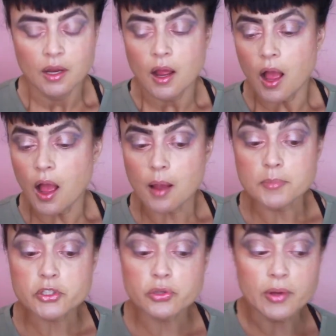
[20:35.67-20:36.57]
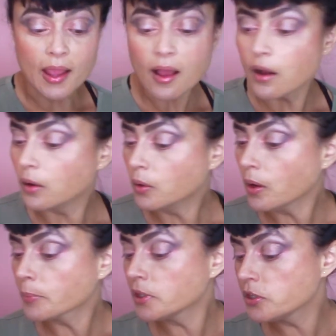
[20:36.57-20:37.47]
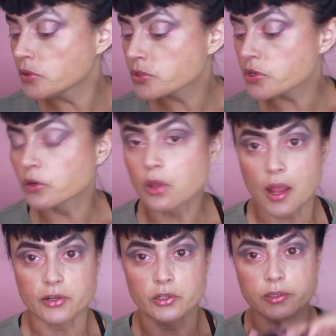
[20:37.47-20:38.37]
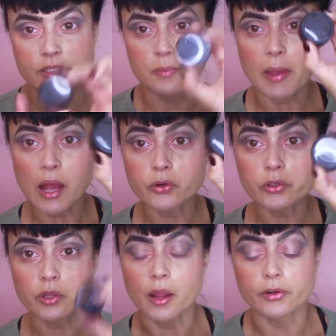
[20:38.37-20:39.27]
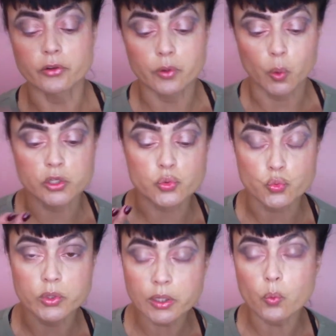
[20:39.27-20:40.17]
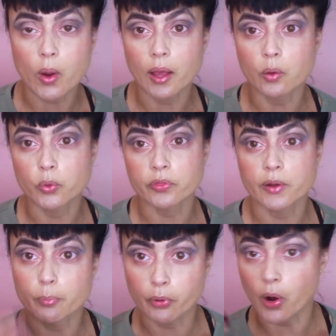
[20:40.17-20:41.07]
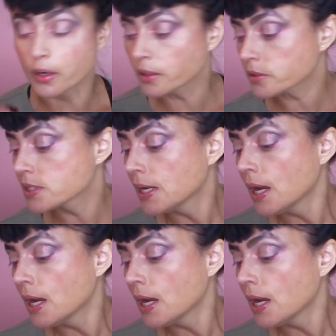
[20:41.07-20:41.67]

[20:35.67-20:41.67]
Um, so now I'm gonna use their liner. It's a powdered liner that works really well with their product.